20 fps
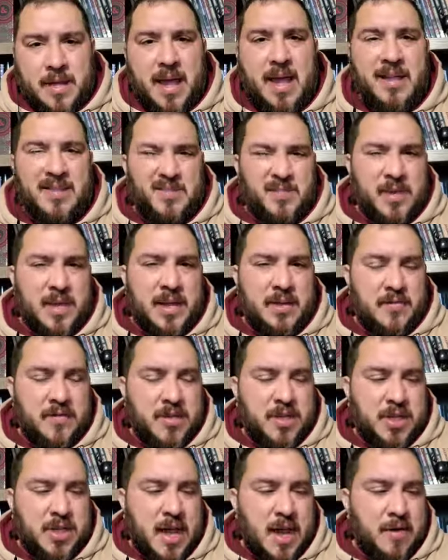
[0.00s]
the Hexblade
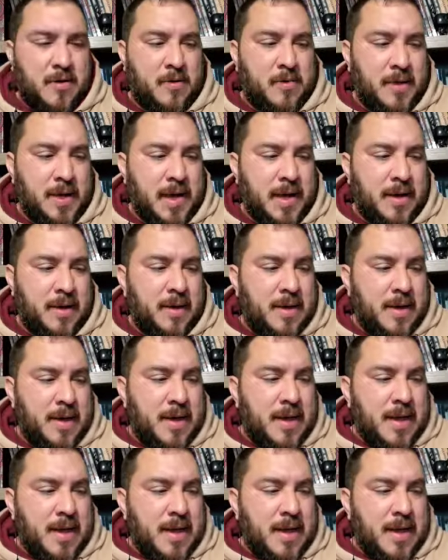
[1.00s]
with Shadow Blade.